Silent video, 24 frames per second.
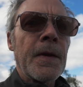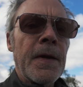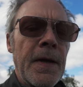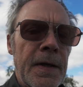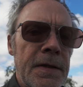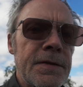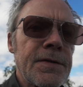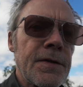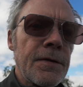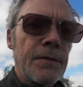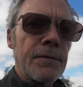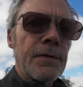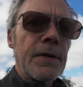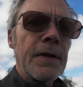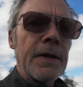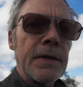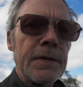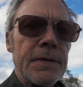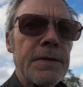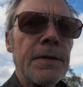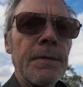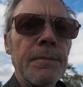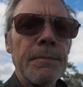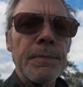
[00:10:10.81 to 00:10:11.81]
Yes, there
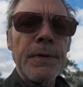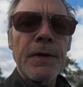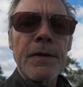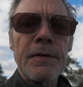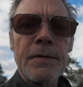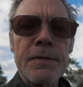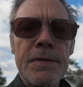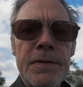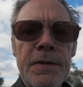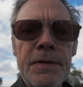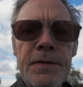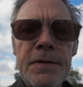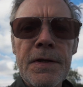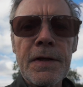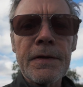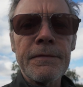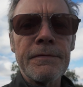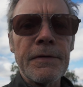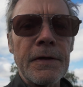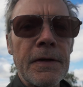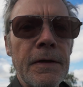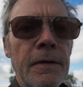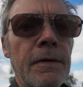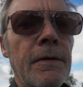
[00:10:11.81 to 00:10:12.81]
is, because there's
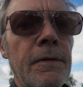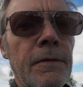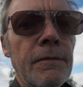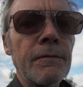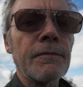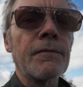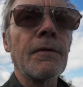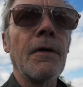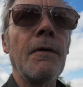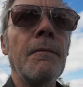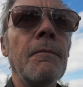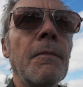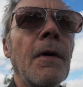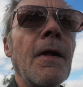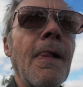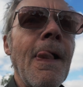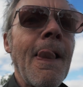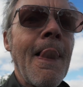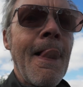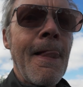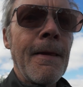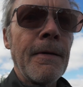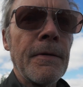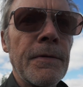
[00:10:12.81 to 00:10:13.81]
living from
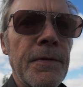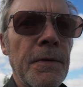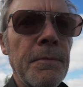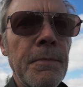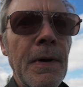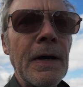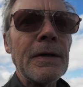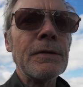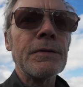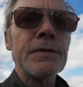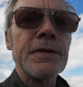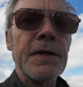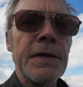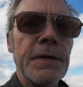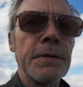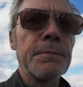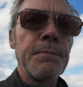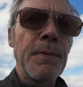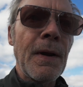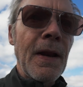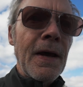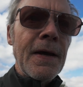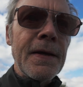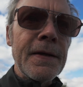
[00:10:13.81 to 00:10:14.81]
the melted
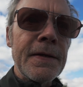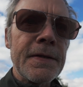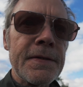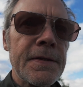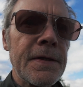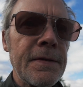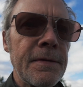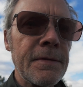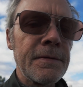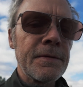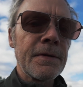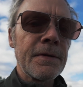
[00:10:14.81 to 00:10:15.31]
place.